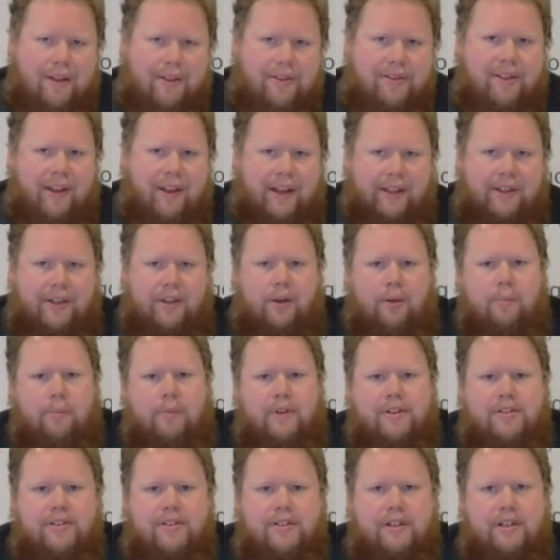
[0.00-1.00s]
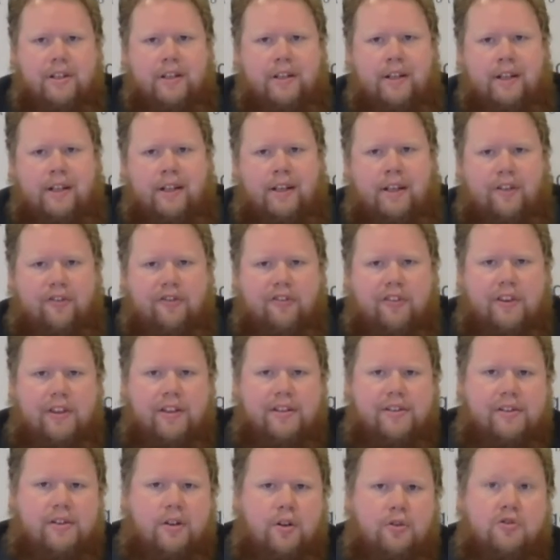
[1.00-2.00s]
Thank you, Ms. Giannini, for
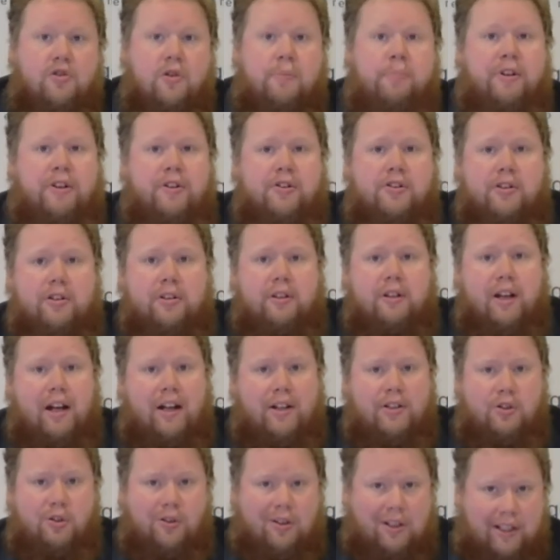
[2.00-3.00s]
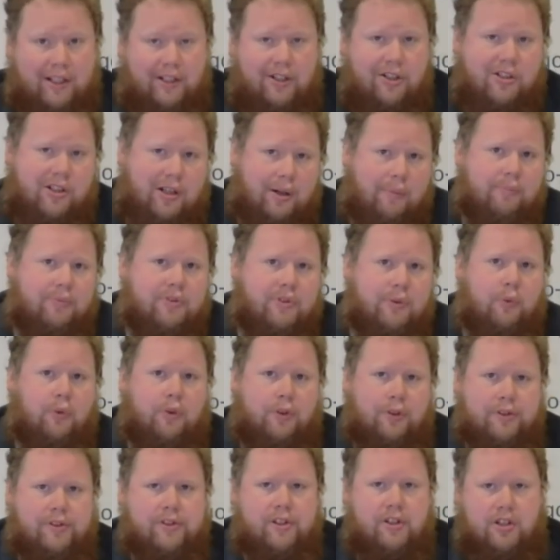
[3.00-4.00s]
this contribution and your leadership
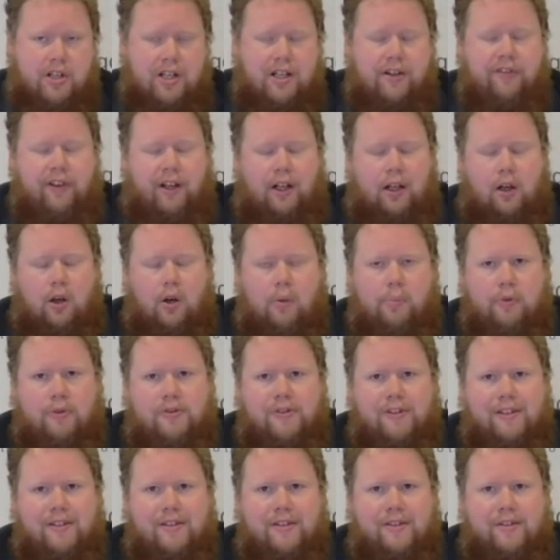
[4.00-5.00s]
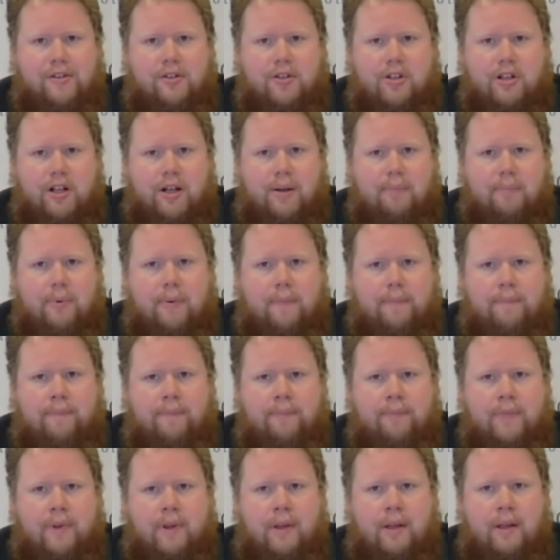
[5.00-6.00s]
towards achieving global citizenship.
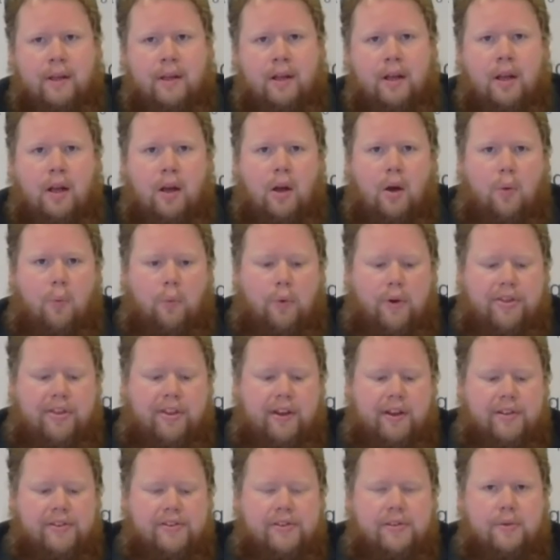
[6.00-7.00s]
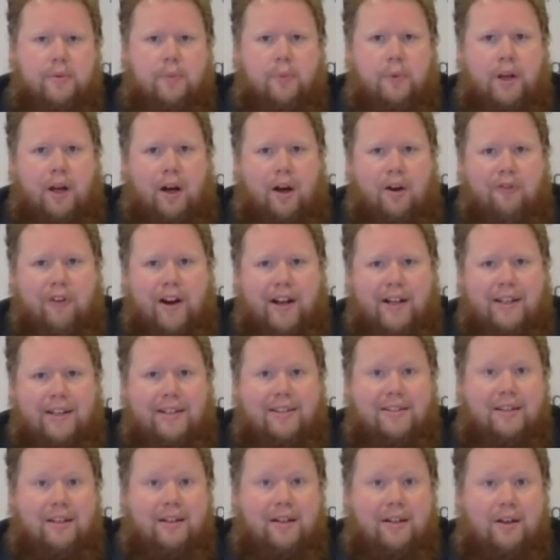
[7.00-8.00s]
With this, we are ready
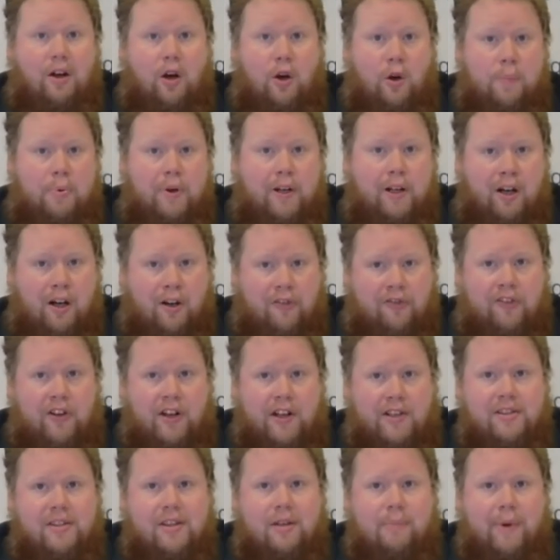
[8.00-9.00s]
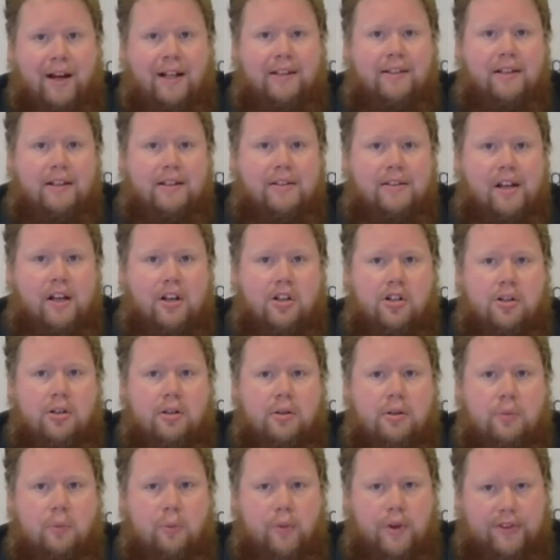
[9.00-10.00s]
to open our first thematic
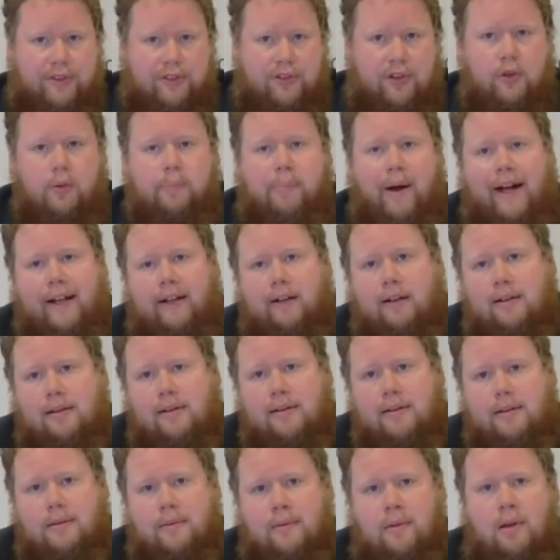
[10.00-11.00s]
session with two panels.